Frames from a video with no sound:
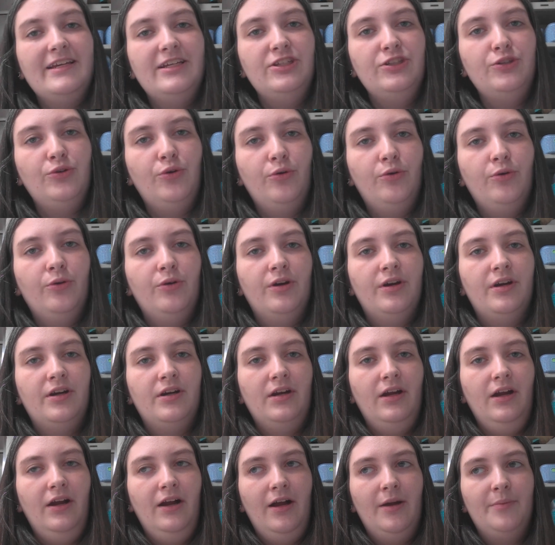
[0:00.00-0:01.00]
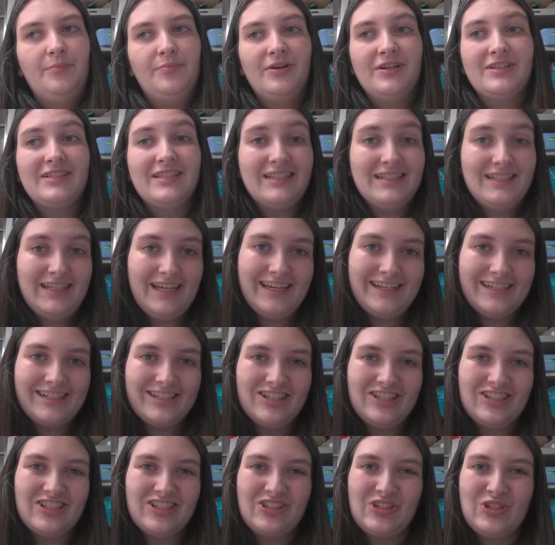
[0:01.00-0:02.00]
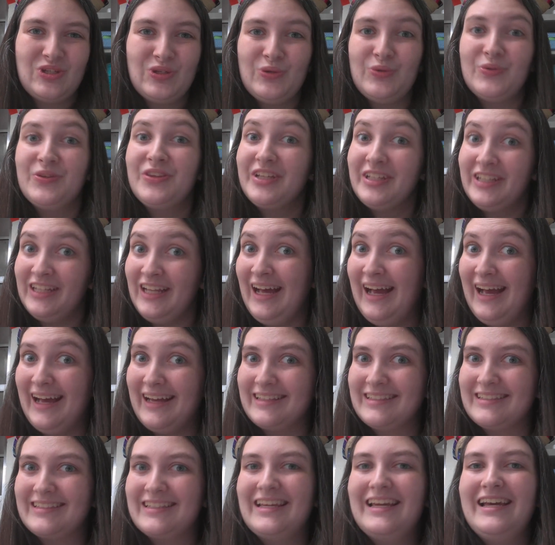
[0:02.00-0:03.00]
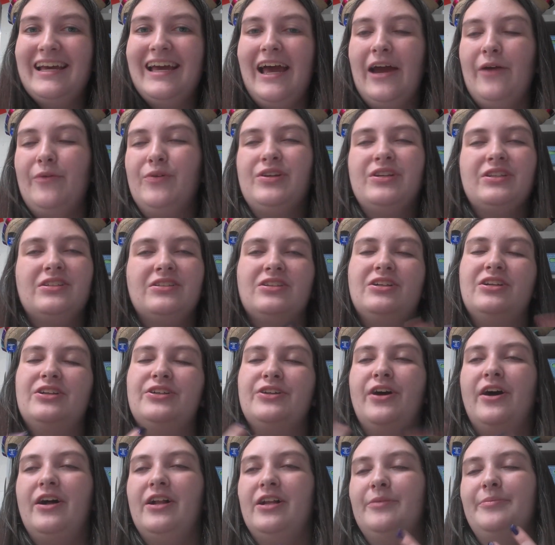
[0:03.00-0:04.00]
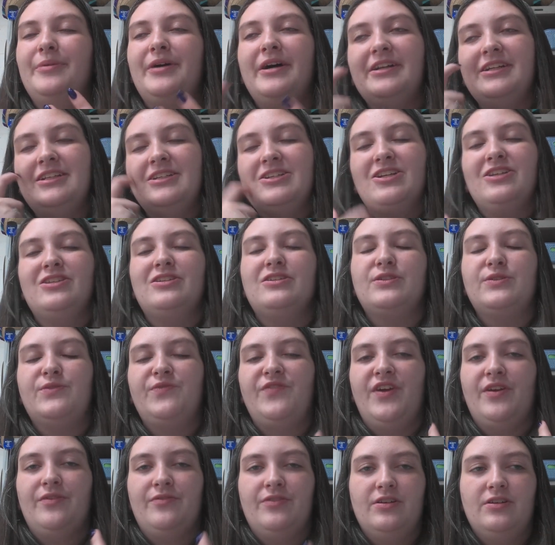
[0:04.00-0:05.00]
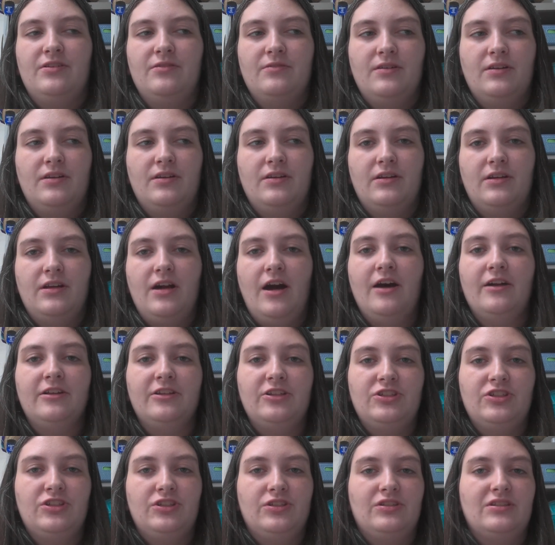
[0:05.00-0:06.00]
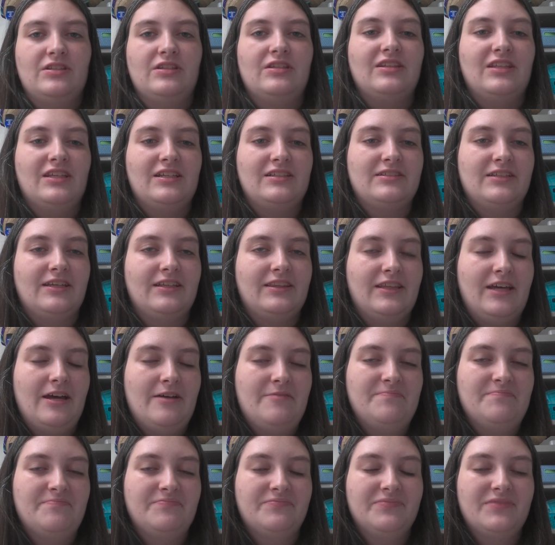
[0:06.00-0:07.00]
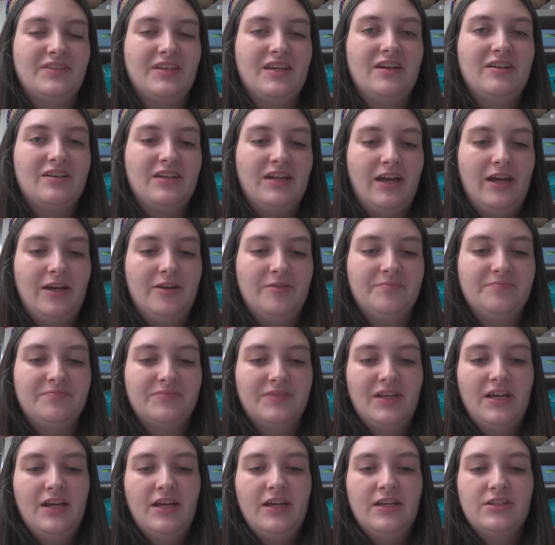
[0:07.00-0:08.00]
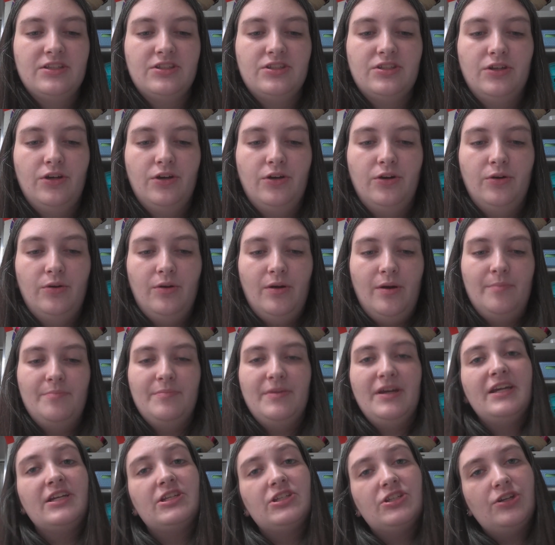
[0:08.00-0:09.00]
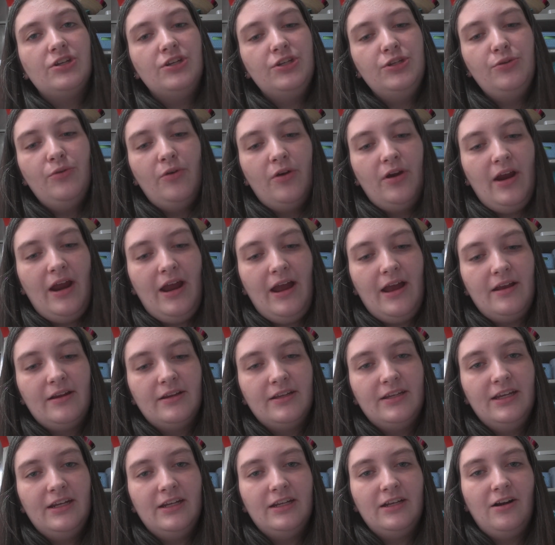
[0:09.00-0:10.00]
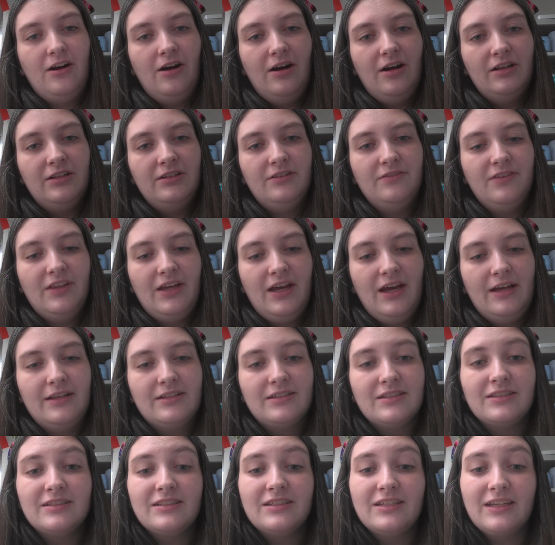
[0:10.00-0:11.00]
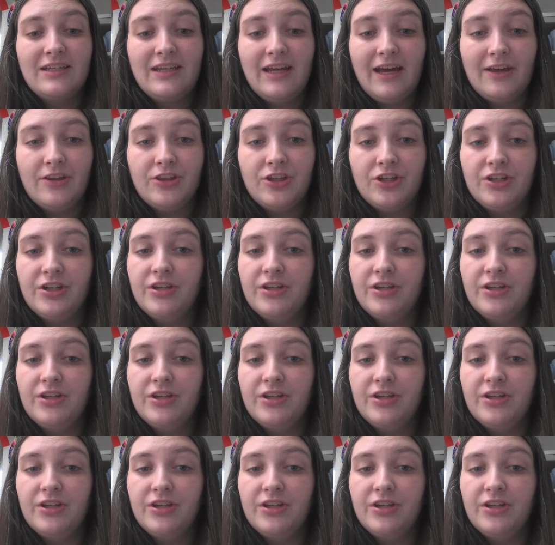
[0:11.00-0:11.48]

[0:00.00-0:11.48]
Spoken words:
your presentations to the class, and we can learn all about each other's favorite colleges and things like that, okay? So make sure you are getting all of that together.